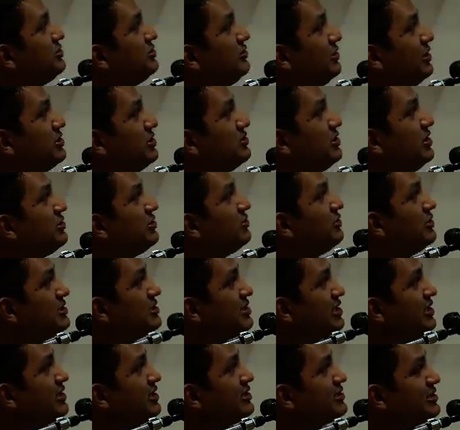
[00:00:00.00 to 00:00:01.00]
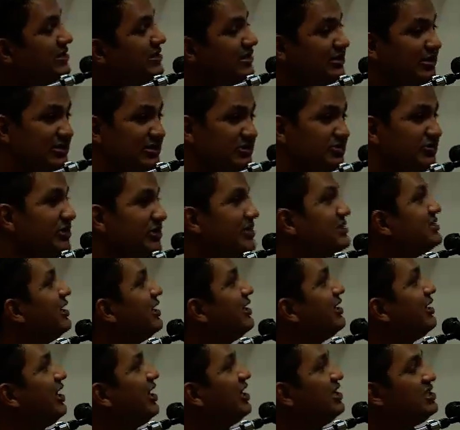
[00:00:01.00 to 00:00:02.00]
So it considers the student's
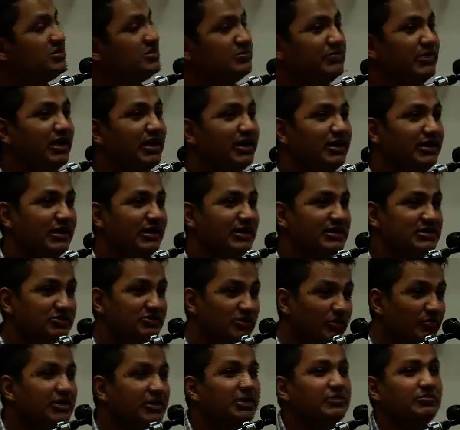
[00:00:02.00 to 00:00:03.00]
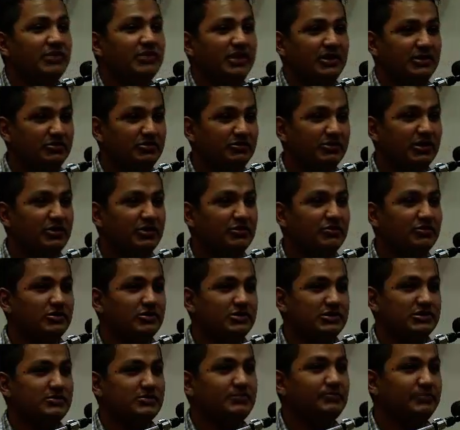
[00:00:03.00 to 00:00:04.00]
engagement, his commitment to the course,
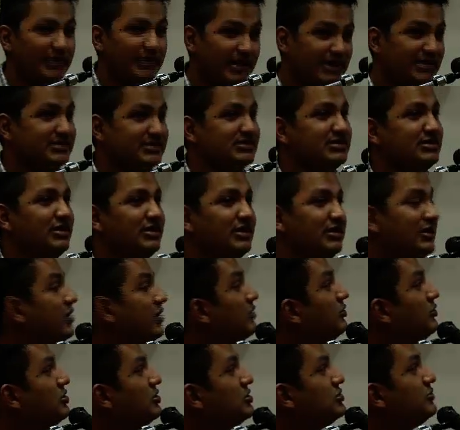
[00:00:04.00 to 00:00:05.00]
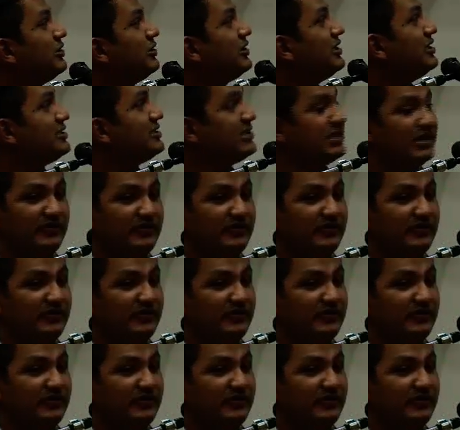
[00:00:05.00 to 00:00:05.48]
plus the coursework itself.